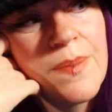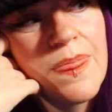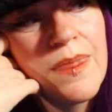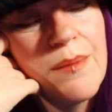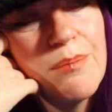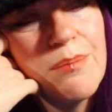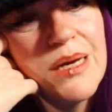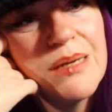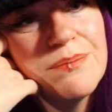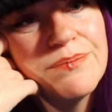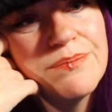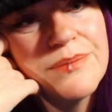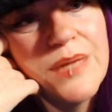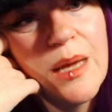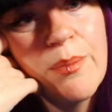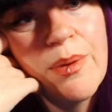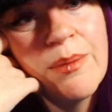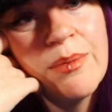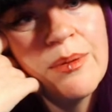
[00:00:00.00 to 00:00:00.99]
But
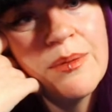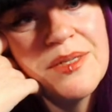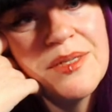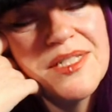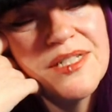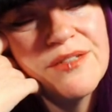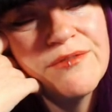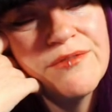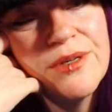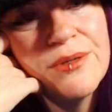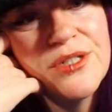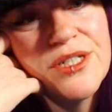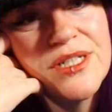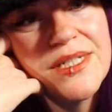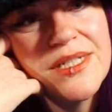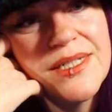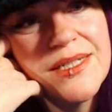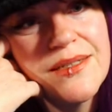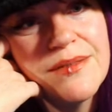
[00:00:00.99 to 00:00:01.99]
I'll probably still vote
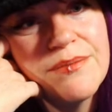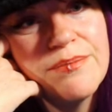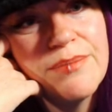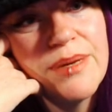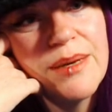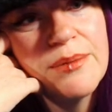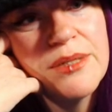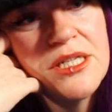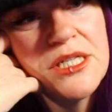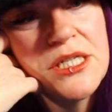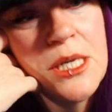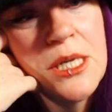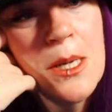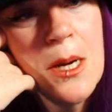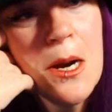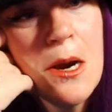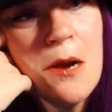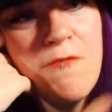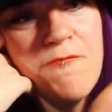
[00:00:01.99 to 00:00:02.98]
just to be able to say,
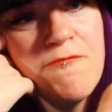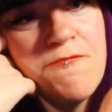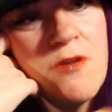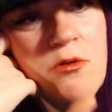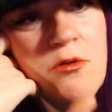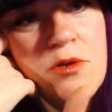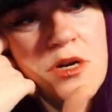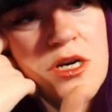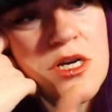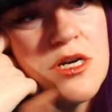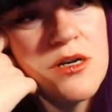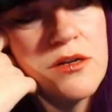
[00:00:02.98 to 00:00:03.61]
I voted.